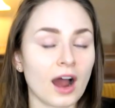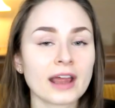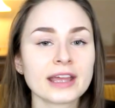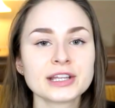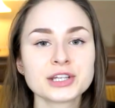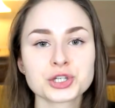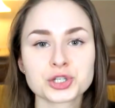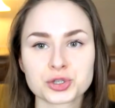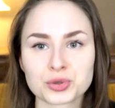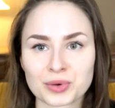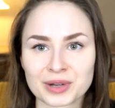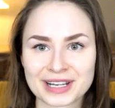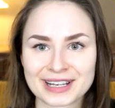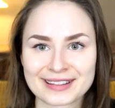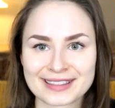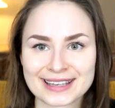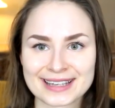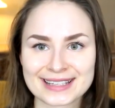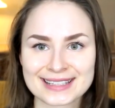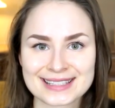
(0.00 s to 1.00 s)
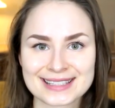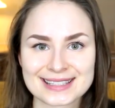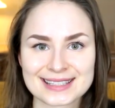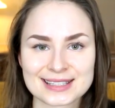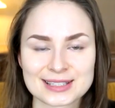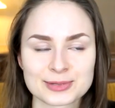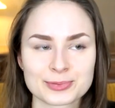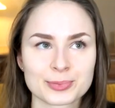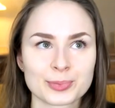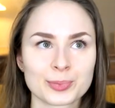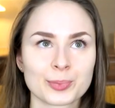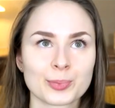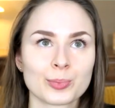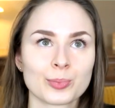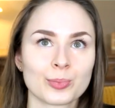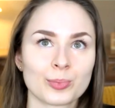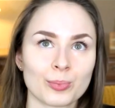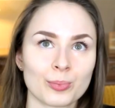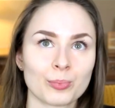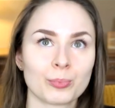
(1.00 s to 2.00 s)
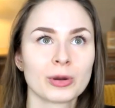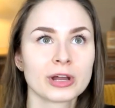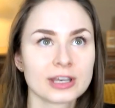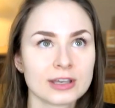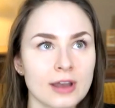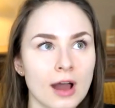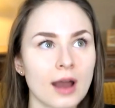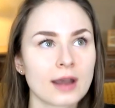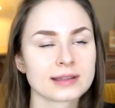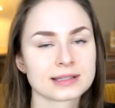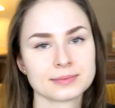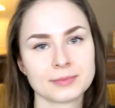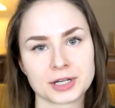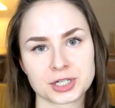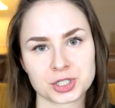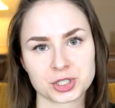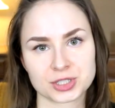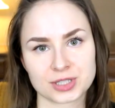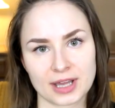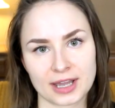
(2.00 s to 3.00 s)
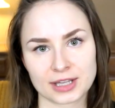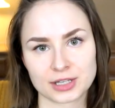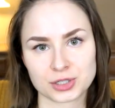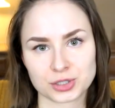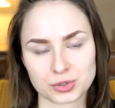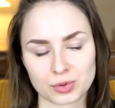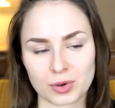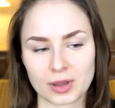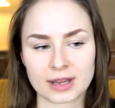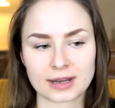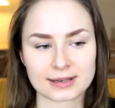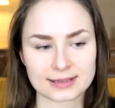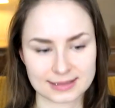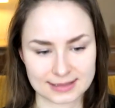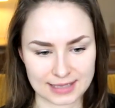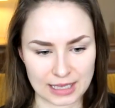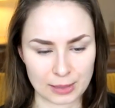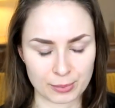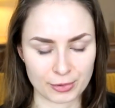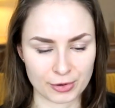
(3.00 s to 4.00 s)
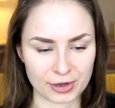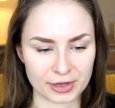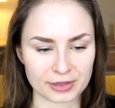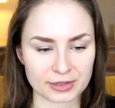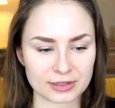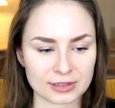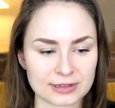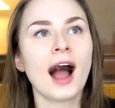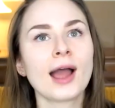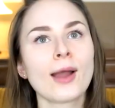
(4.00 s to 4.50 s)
I enjoyed this, but not as much as I enjoyed Sabriel.